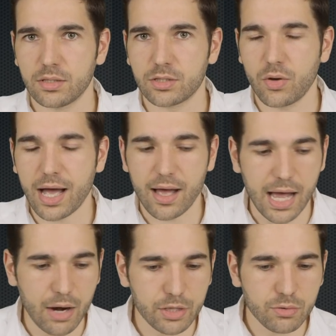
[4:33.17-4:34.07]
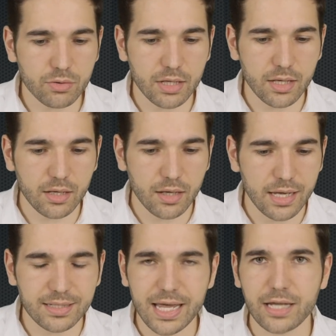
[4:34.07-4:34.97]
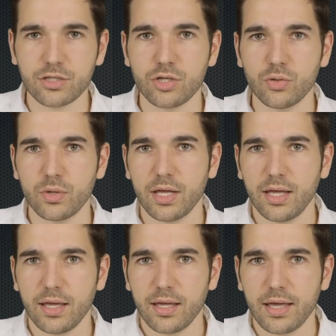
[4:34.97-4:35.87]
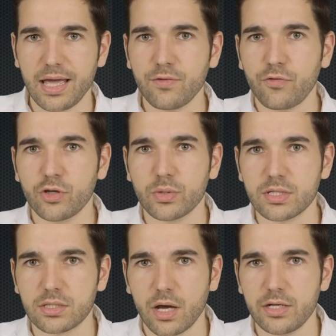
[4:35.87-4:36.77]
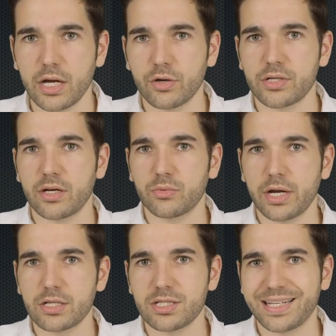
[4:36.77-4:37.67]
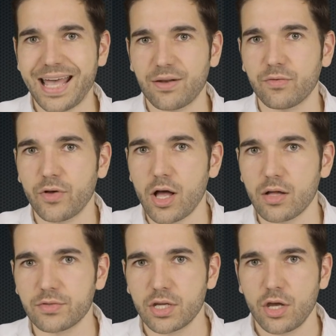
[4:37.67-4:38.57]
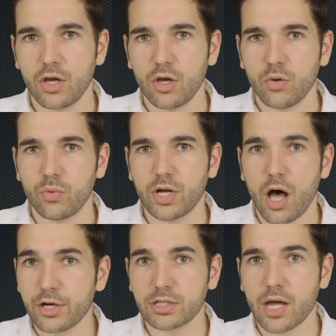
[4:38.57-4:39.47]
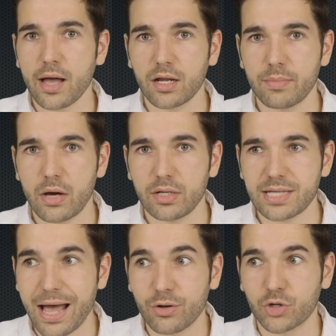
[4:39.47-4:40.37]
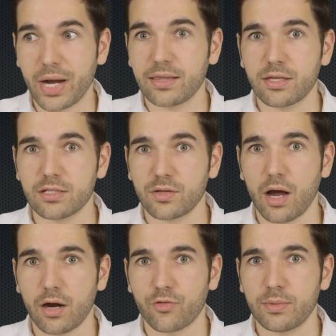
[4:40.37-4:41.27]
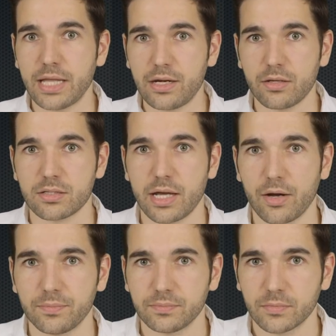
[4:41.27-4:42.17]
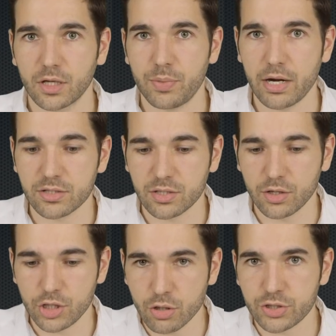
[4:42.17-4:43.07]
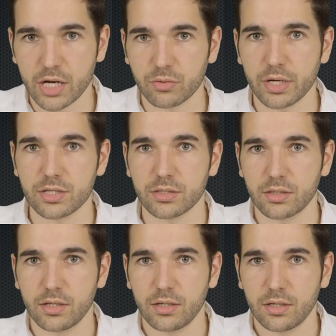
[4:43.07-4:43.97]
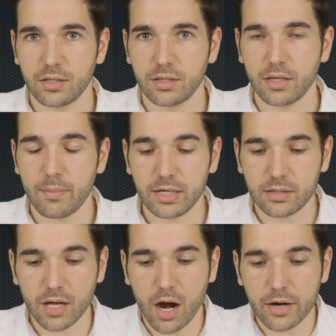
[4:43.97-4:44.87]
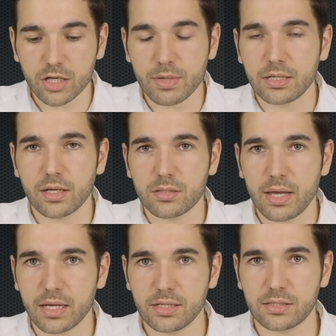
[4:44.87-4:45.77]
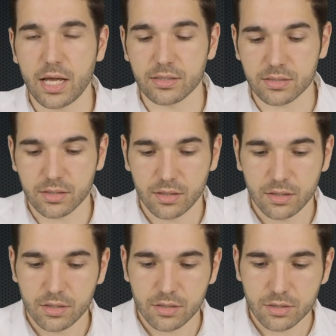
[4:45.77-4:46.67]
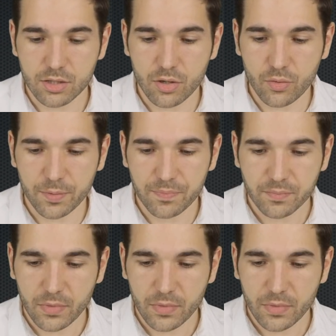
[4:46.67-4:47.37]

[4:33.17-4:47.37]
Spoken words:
So how do you intend to influence a younger generation to get involved when all you're talking about is how great things are for millennials now, compared to your generation? I mean, the argument doesn't make any sense. So